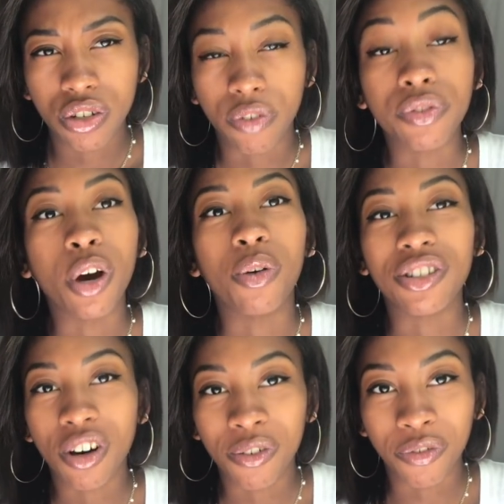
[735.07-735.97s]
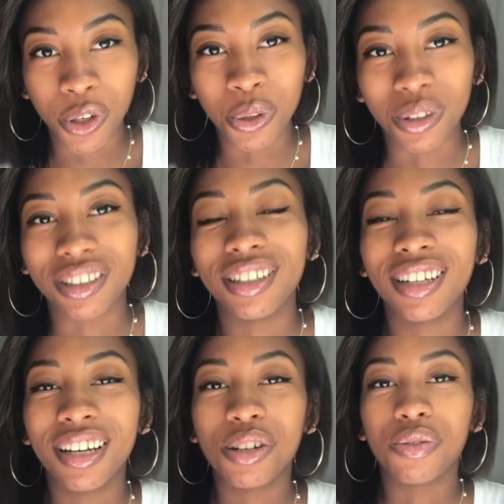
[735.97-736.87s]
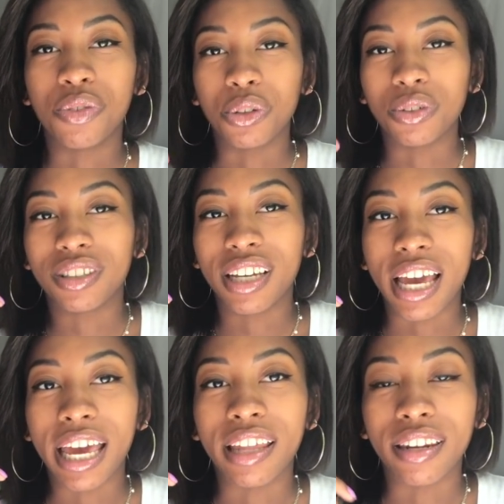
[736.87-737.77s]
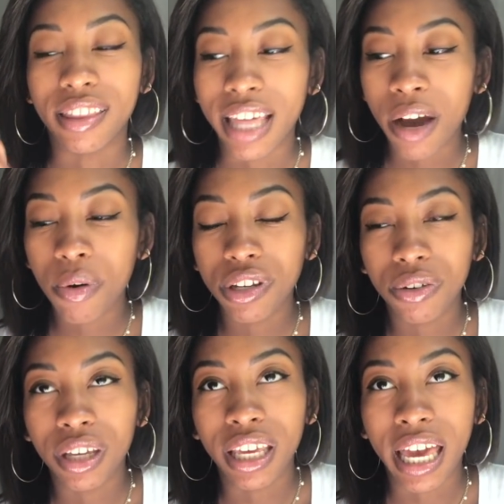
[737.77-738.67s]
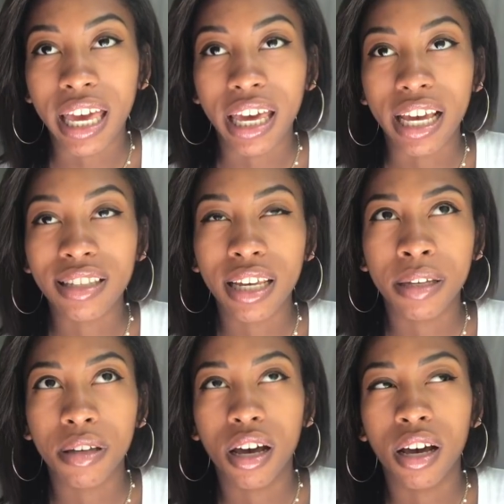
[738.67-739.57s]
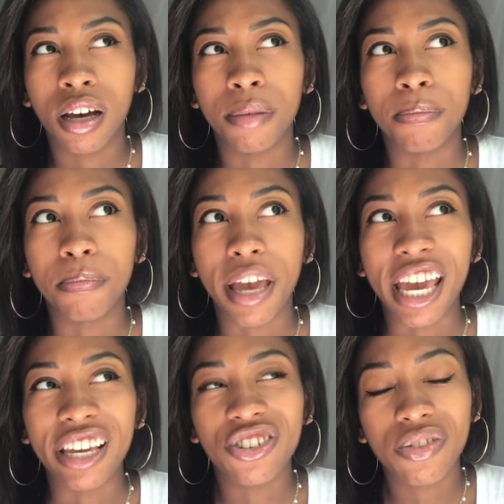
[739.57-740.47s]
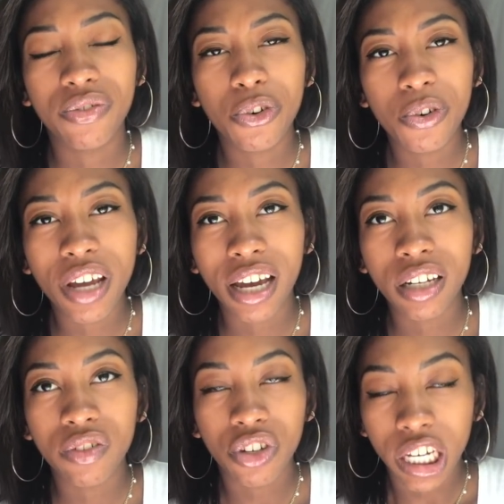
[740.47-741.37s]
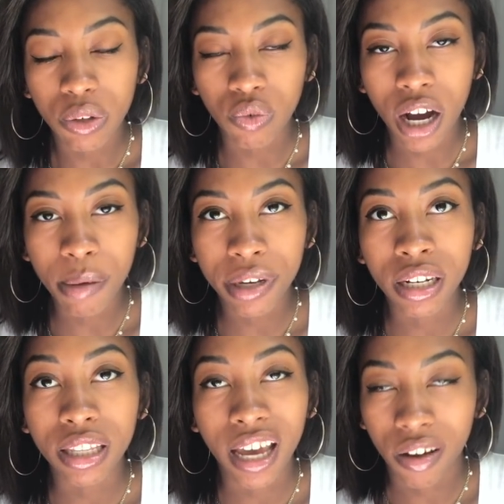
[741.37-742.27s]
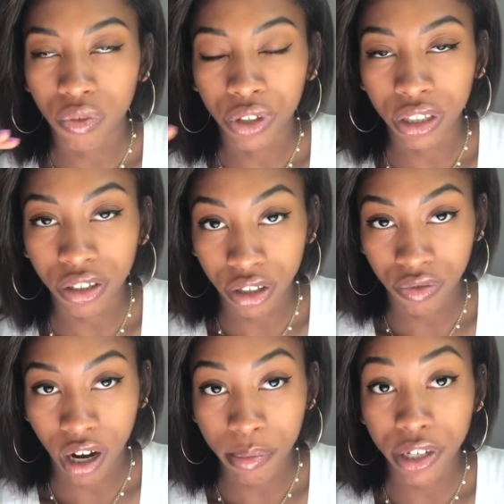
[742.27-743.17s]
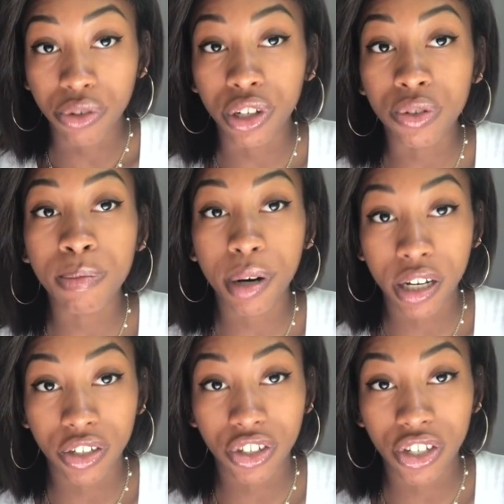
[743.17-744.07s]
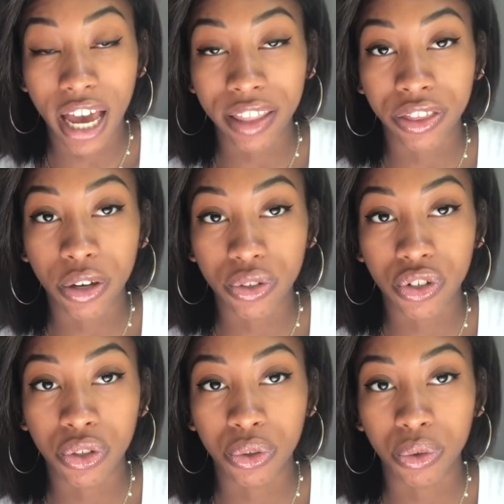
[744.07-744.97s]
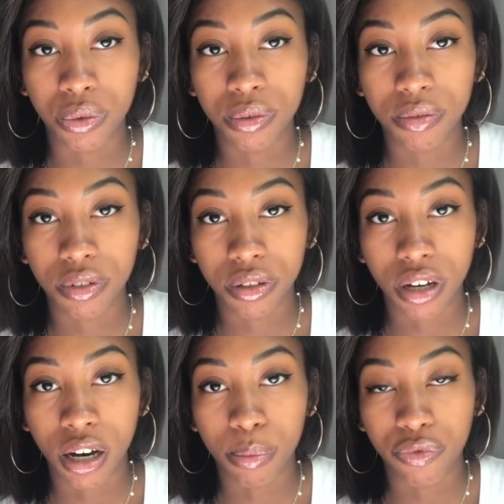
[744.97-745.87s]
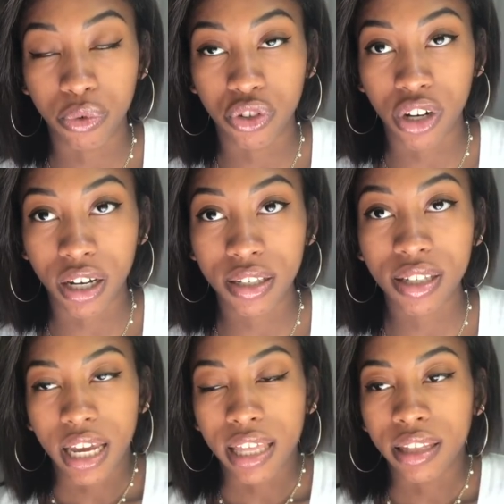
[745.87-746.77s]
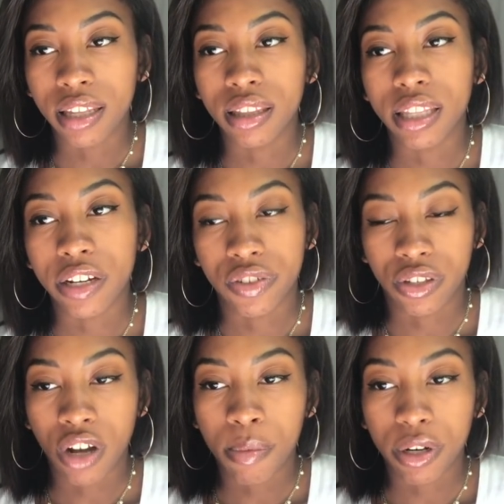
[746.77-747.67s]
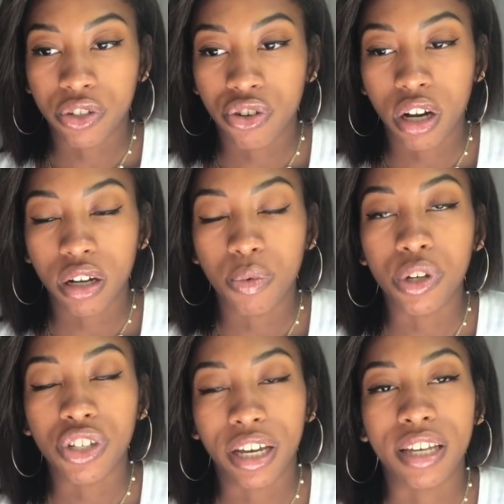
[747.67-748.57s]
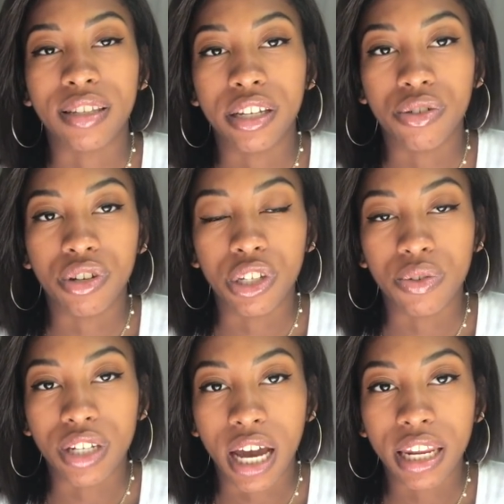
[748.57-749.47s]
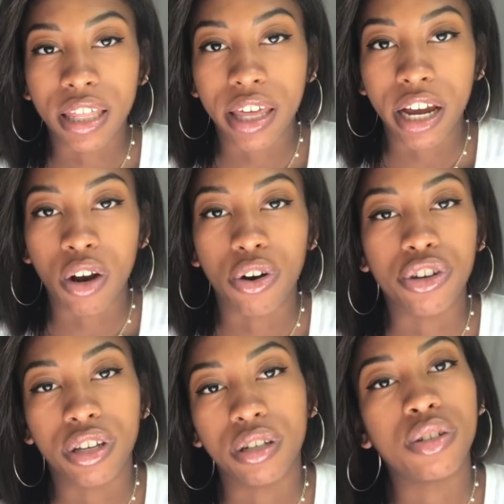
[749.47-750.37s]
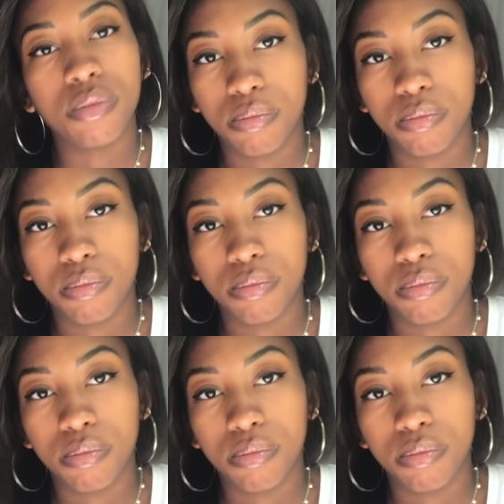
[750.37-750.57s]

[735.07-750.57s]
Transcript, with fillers: or no, it's called Fueled, Fueled, and that one you can get. It's like um, Asian food kind of. You can get ramen. They have really good ramen. You can use a punch at those two um, food trucks, and then there's the Starbucks truck, which like I said, you can use dining there or you can